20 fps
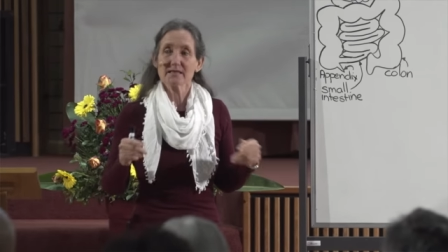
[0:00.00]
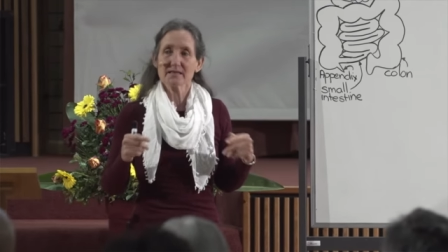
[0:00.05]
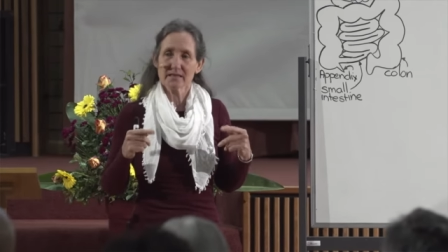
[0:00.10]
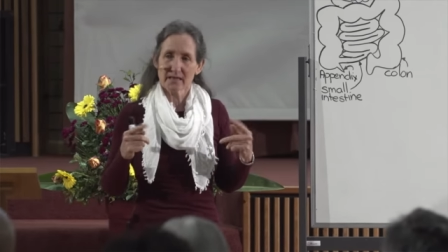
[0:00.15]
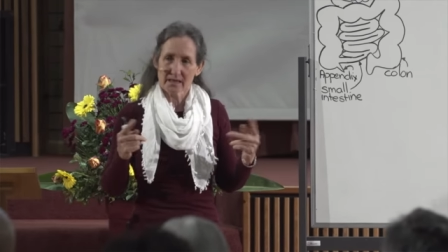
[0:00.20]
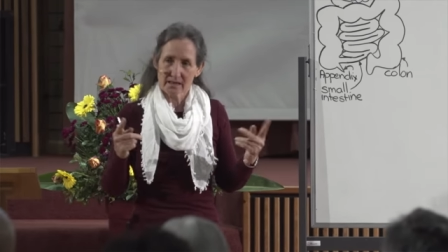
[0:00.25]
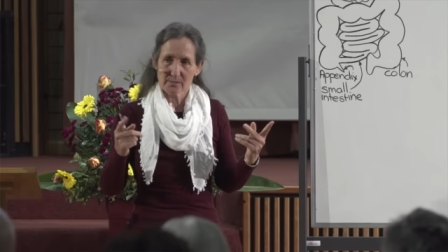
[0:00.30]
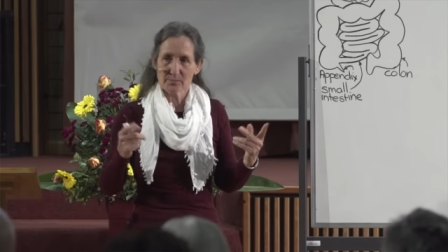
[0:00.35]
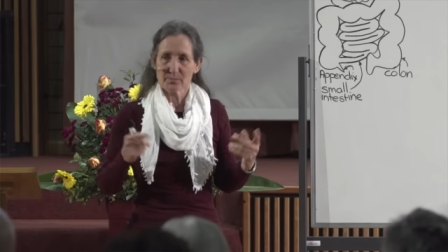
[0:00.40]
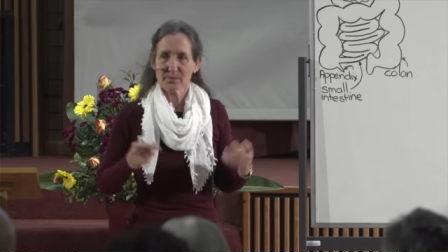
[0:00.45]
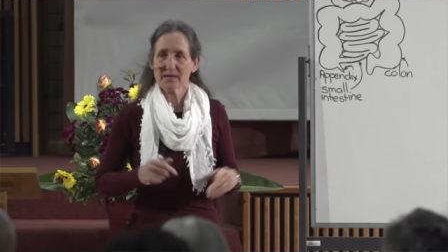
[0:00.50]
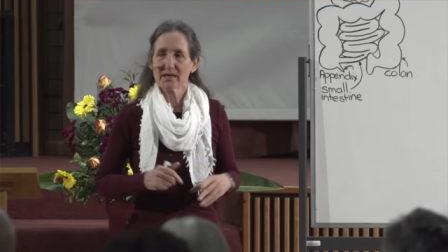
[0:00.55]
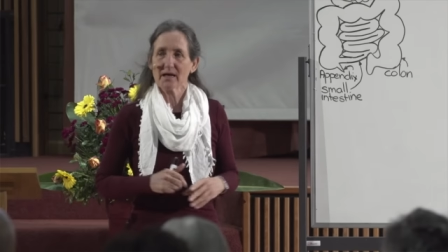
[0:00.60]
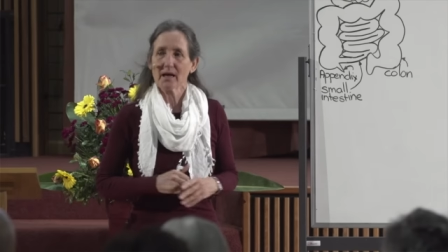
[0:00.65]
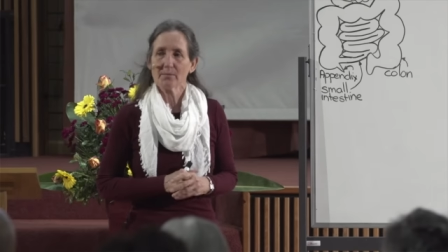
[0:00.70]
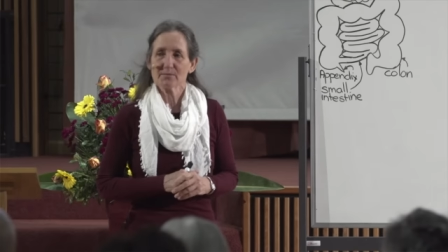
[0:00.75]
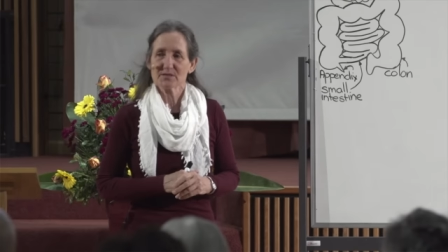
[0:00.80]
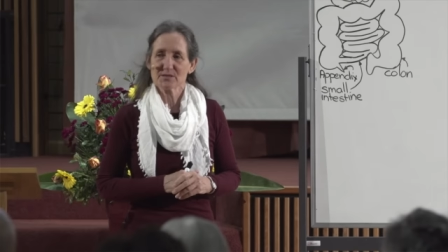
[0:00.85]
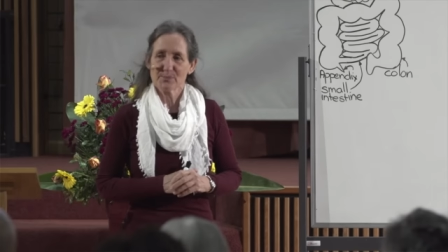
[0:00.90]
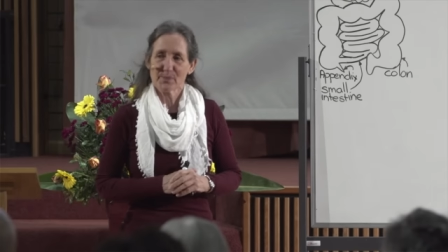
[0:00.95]
then it
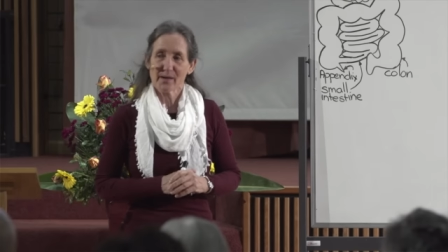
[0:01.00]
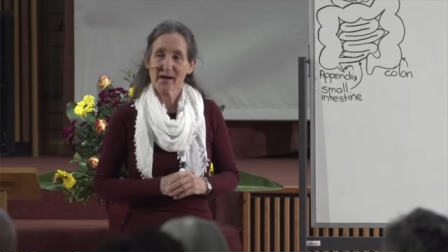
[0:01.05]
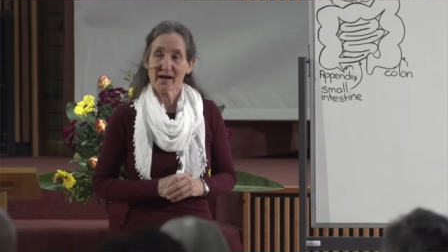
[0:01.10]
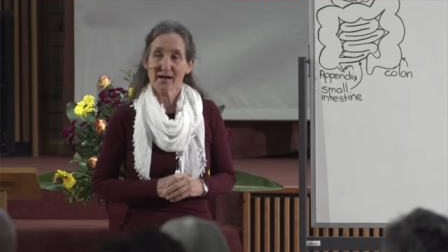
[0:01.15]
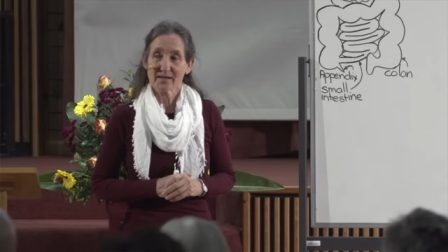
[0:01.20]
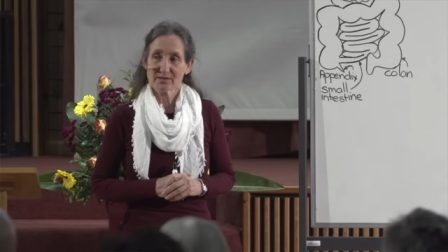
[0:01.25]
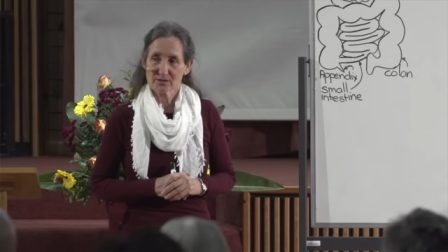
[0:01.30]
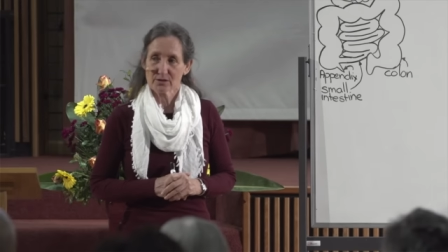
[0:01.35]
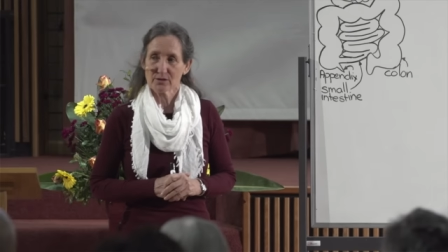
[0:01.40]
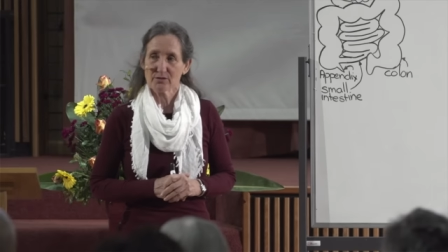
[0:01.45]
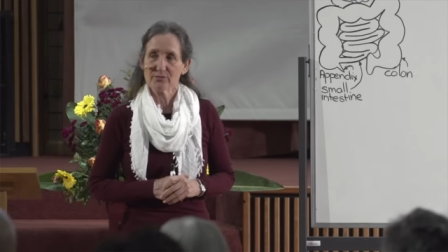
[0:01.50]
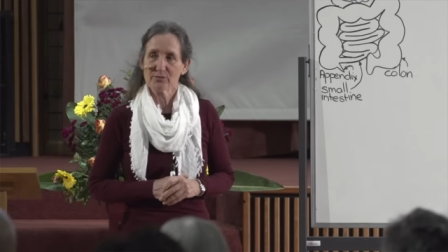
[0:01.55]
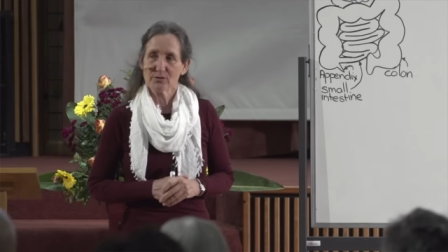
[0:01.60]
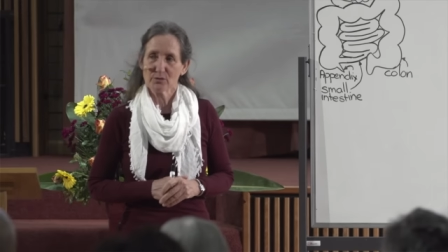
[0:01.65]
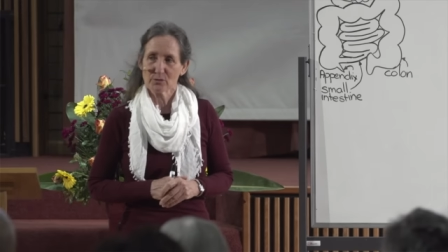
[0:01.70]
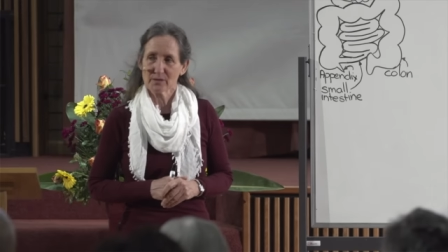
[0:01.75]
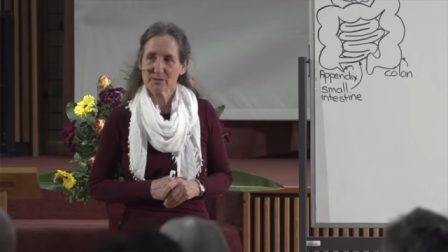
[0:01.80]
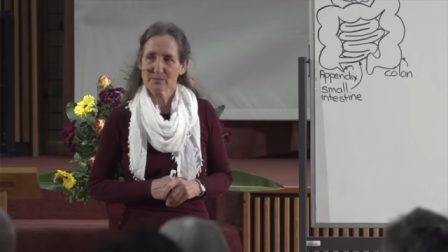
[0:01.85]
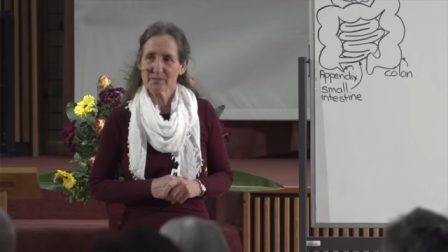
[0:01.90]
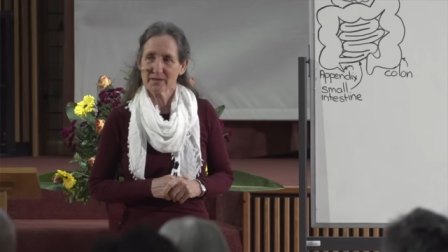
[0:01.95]
becomes part of
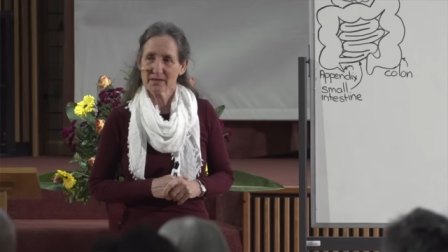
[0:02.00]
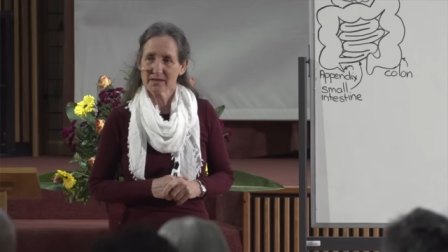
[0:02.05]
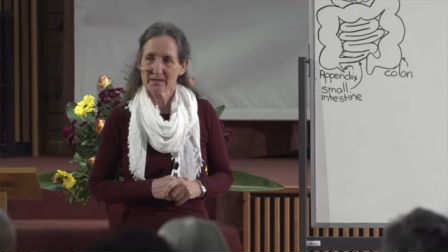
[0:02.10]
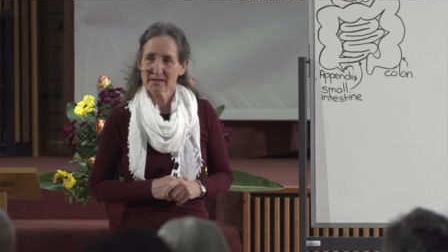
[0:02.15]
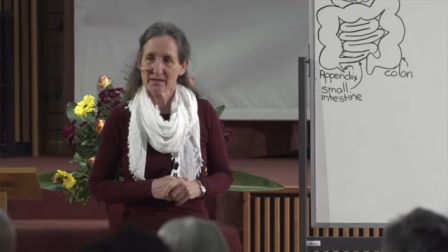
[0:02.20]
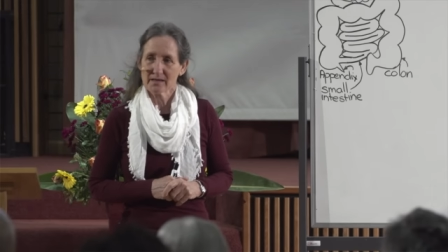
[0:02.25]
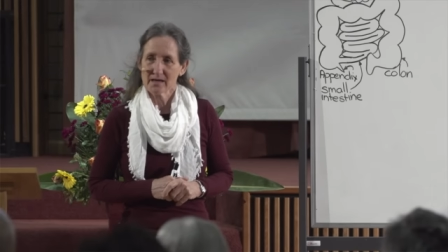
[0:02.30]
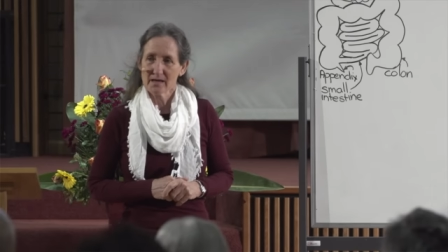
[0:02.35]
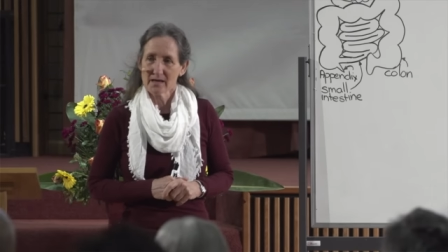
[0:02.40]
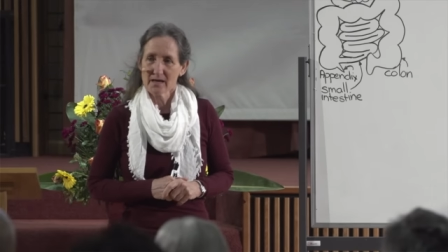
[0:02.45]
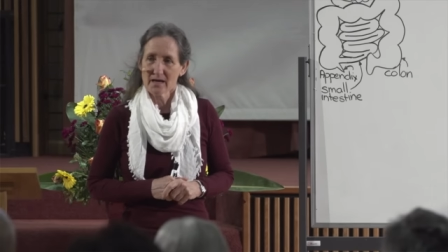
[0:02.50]
you and me.